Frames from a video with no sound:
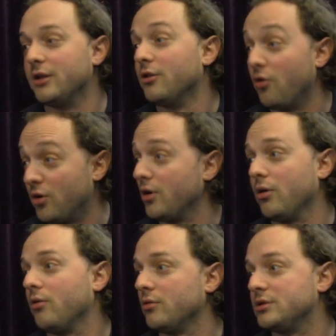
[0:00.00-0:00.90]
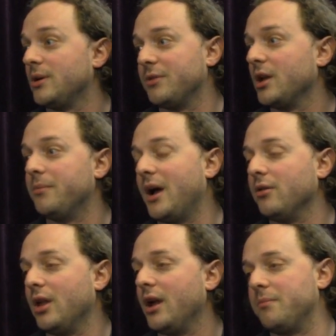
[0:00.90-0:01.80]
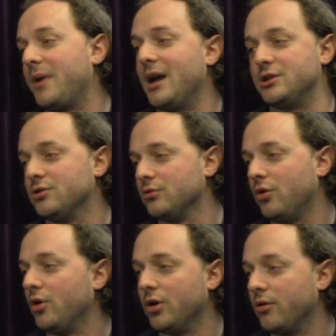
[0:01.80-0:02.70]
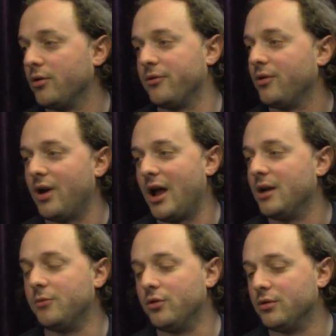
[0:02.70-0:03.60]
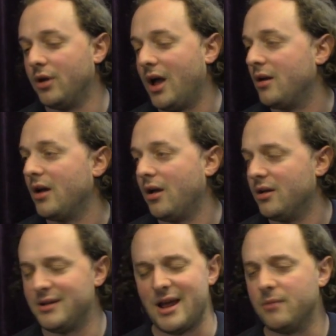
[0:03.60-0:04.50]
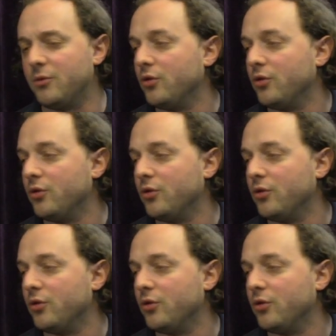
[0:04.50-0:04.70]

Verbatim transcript: lore or something about, like, pasture lore or, or animal uh, an animal